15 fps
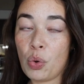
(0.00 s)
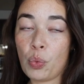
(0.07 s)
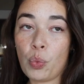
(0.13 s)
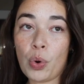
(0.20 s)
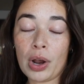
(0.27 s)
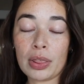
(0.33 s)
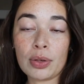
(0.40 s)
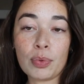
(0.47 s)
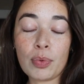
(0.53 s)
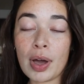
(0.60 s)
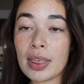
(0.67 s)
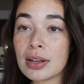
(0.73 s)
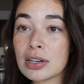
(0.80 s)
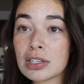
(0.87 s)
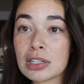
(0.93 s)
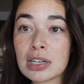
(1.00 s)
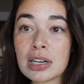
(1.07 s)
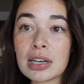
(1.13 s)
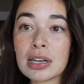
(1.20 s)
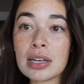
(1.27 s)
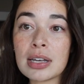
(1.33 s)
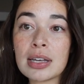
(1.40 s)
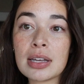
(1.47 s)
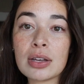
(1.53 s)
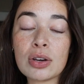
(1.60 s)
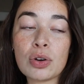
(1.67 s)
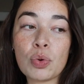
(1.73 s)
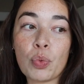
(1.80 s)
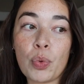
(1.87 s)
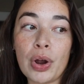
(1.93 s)
where the weather's
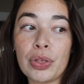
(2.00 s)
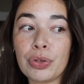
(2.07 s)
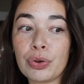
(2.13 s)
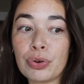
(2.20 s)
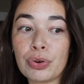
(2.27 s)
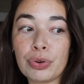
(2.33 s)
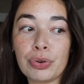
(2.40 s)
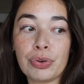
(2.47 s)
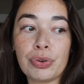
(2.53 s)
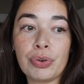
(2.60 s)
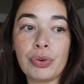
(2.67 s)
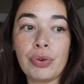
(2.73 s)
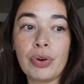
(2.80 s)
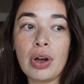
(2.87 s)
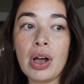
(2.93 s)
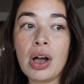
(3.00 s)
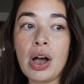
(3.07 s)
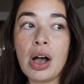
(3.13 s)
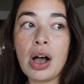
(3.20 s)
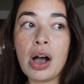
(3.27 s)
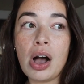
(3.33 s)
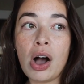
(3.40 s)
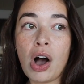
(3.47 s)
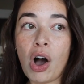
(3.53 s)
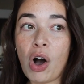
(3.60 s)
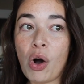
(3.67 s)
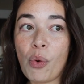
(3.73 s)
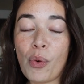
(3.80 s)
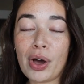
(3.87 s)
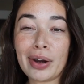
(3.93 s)
good, where the crew
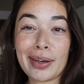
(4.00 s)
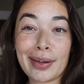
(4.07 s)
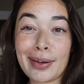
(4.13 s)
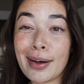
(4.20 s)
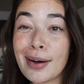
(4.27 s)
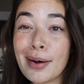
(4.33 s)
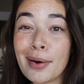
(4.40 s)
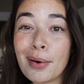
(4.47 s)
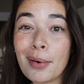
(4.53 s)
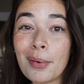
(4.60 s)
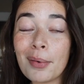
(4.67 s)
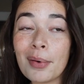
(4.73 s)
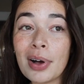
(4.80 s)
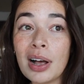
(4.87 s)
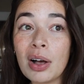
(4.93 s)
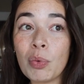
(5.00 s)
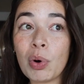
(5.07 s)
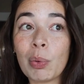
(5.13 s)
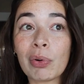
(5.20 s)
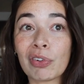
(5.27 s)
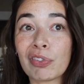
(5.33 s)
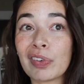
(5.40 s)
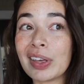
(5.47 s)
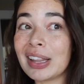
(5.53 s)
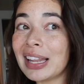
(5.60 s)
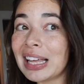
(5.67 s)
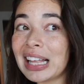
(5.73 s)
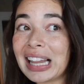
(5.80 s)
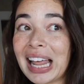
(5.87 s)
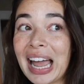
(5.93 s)
all want to go, what we're
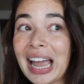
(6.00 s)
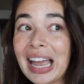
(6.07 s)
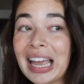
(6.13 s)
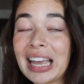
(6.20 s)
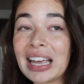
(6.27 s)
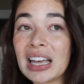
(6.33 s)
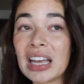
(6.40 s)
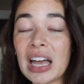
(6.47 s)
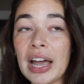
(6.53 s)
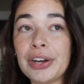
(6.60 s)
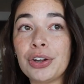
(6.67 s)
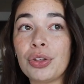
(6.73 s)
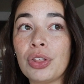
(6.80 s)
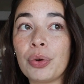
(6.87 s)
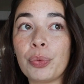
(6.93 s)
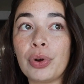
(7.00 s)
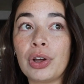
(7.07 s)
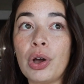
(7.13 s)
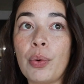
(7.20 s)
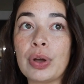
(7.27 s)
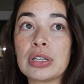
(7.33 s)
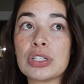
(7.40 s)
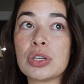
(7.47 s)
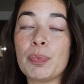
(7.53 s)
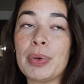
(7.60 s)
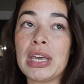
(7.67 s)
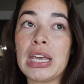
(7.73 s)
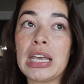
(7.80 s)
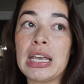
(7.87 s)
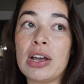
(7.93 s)
feeling like. I know that we're going to
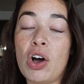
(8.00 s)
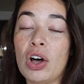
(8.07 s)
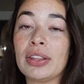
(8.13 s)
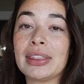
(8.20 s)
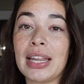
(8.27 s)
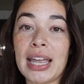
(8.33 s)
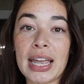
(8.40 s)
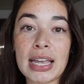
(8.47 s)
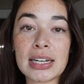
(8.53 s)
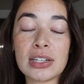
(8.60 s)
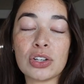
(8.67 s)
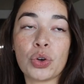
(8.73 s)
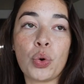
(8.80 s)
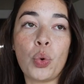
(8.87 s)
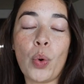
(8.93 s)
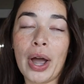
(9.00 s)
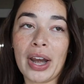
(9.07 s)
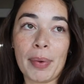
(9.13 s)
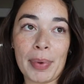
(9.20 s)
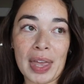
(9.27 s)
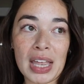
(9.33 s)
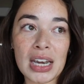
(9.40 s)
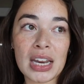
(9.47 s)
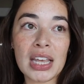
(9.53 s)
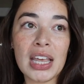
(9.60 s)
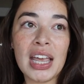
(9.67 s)
be on land quite a bit.